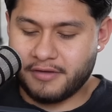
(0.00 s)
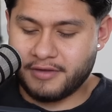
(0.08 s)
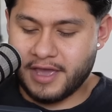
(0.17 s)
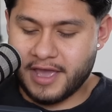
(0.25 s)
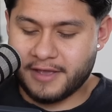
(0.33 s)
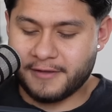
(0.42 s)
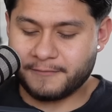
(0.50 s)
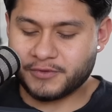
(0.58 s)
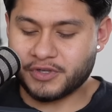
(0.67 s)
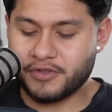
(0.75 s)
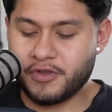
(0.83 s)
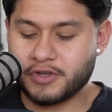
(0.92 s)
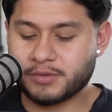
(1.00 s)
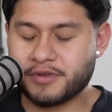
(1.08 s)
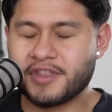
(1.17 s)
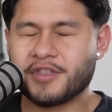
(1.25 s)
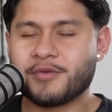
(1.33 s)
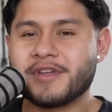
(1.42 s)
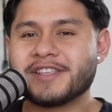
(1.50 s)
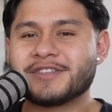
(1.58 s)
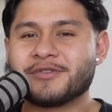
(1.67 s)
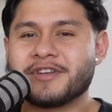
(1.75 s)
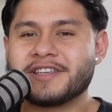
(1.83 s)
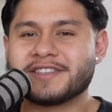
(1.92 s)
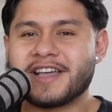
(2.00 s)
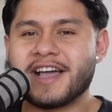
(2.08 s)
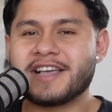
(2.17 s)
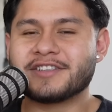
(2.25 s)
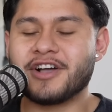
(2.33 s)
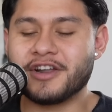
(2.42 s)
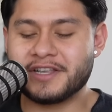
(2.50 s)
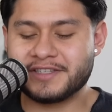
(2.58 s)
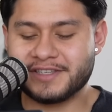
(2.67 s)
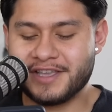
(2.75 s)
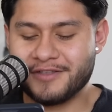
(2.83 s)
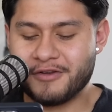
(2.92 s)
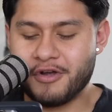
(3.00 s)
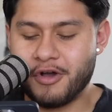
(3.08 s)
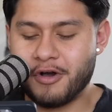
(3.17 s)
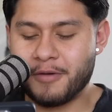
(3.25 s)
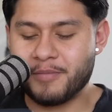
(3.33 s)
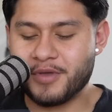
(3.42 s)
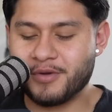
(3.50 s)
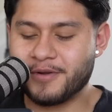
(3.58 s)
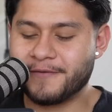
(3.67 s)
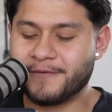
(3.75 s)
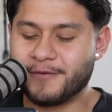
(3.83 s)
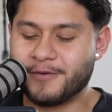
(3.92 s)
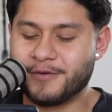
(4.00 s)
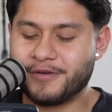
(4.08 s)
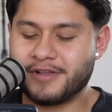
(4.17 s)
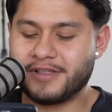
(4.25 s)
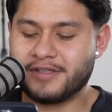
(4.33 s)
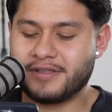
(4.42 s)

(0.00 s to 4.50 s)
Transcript: Okay. So those were the three trees, guys. Honestly, they're all beautiful.